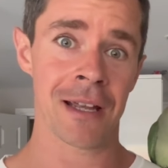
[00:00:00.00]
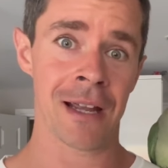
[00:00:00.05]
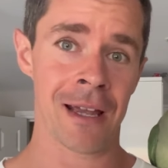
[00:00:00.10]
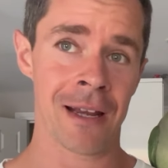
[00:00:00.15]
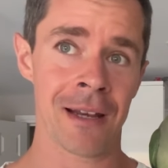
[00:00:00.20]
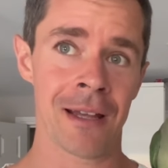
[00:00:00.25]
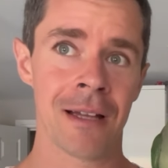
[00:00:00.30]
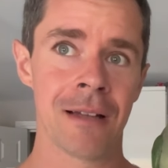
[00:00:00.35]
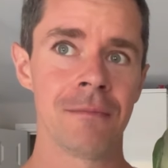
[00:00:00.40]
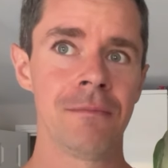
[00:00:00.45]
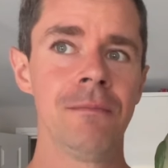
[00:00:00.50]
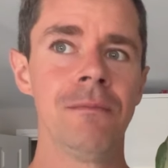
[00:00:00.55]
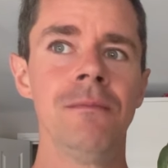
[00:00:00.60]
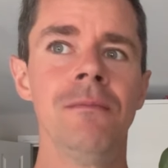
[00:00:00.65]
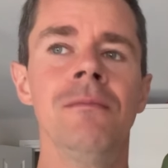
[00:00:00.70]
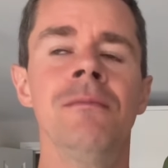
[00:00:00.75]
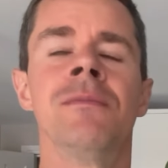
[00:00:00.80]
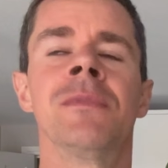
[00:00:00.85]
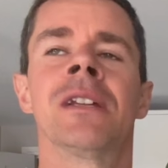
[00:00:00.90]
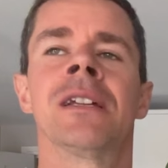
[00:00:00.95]
And
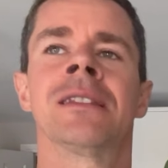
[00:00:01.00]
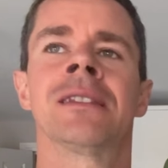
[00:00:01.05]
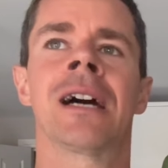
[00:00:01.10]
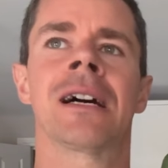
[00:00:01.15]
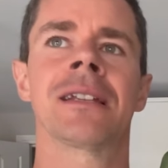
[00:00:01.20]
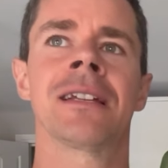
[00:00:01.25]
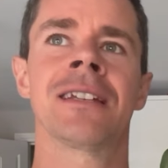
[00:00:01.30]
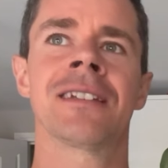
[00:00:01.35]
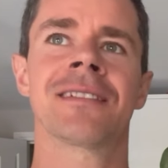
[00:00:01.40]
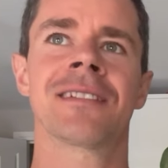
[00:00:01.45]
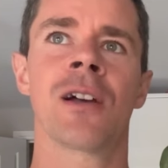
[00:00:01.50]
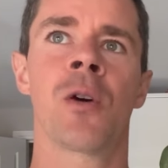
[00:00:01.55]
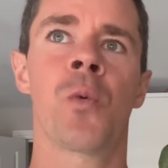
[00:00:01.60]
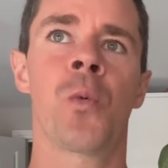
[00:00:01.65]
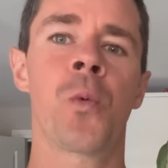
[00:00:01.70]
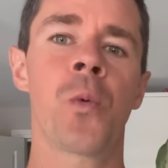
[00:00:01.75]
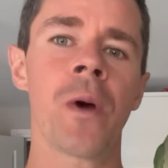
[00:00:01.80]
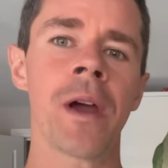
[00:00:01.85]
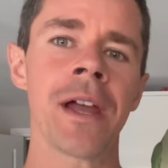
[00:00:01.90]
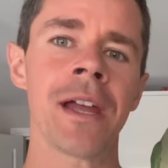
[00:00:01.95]
that is
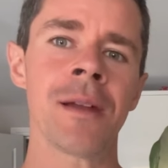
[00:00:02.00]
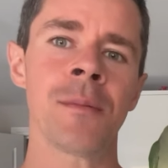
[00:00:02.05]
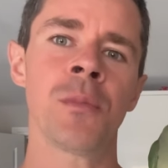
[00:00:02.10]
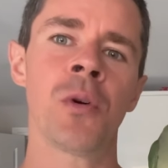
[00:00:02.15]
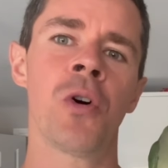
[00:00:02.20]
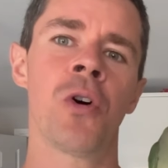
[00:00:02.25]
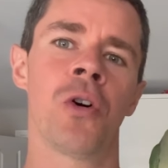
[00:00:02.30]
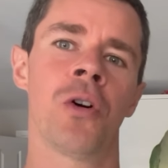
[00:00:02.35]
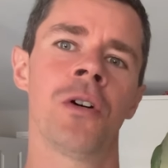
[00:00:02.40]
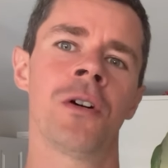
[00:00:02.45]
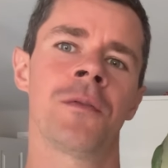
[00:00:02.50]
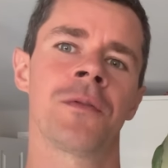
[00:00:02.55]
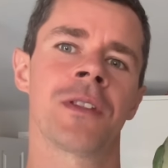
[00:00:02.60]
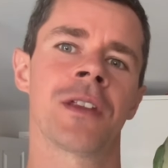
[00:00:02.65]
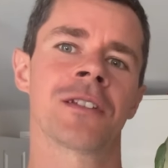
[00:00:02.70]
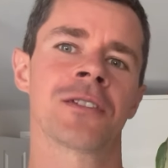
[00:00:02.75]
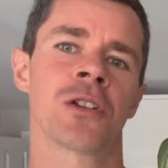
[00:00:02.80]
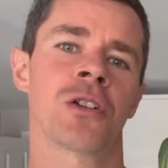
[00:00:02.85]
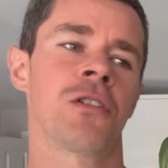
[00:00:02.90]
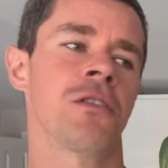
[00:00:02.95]
way more
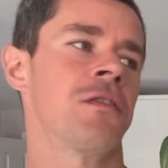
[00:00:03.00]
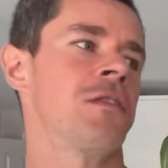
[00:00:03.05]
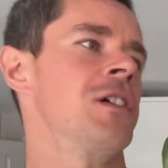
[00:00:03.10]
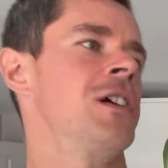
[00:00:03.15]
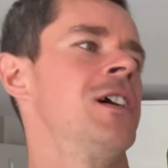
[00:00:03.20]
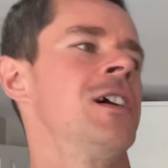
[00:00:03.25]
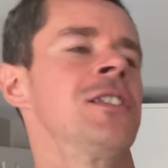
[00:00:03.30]
sort of,